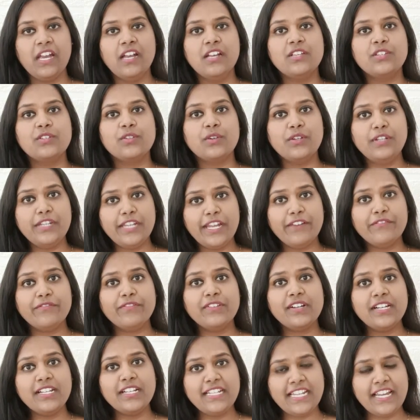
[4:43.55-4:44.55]
So
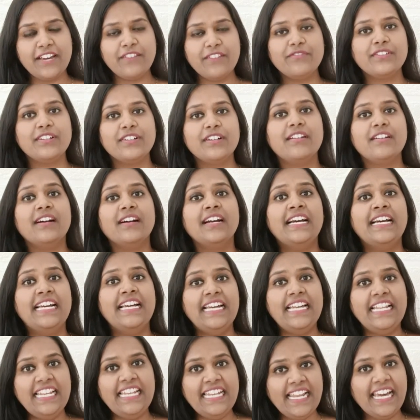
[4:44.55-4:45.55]
never
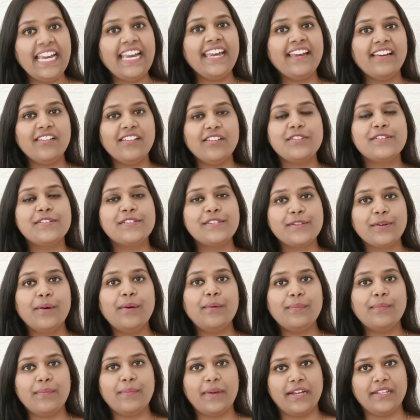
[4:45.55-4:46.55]
layer
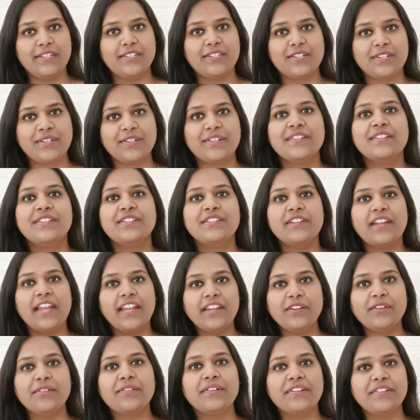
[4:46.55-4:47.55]
so much. Try
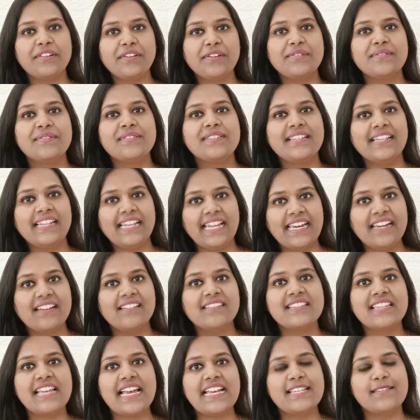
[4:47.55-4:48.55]
to reduce the
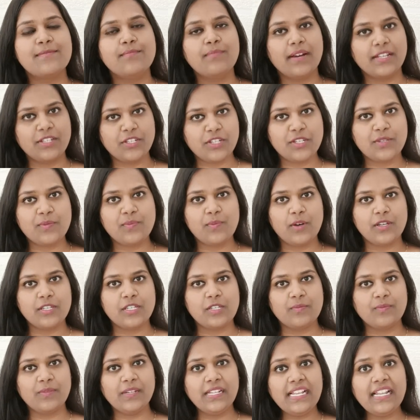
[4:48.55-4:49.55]
layers as much as
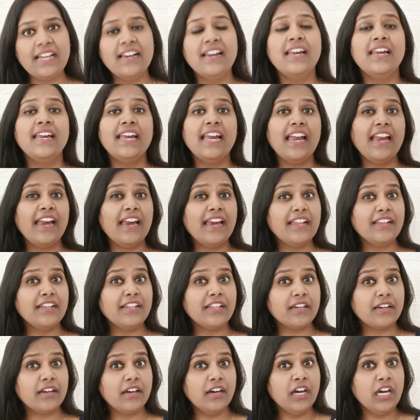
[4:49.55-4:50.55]
possible.
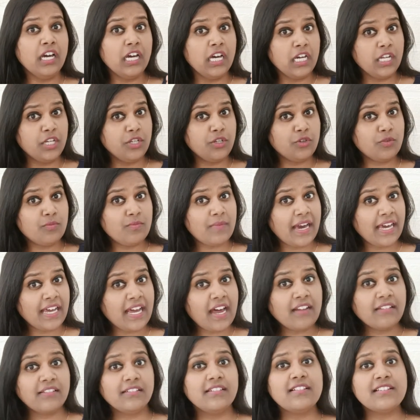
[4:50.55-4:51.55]
And to my
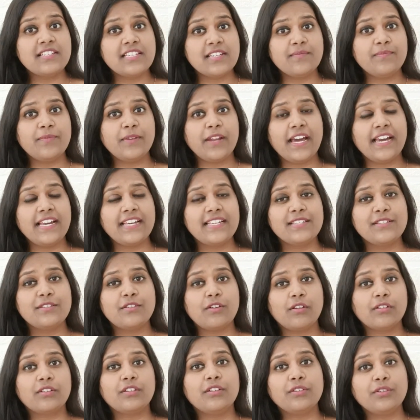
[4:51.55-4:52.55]
utter surprise,
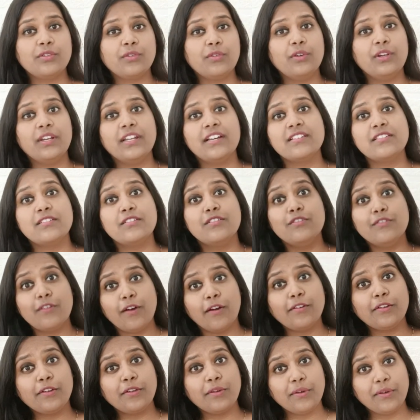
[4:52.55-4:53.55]
doctor told us
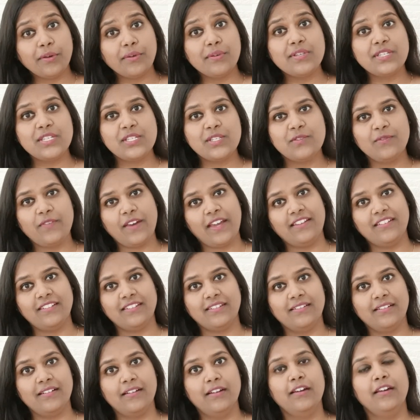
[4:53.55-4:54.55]
not to use
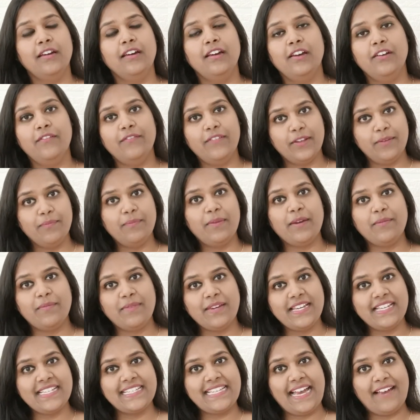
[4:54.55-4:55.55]
sweater when
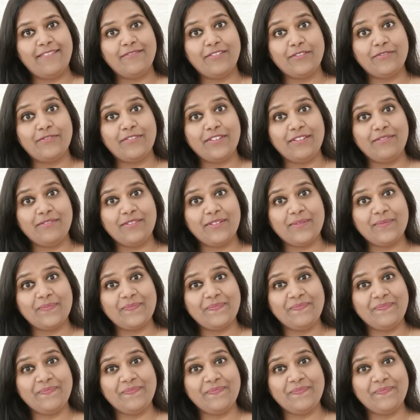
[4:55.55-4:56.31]
baby is having fever.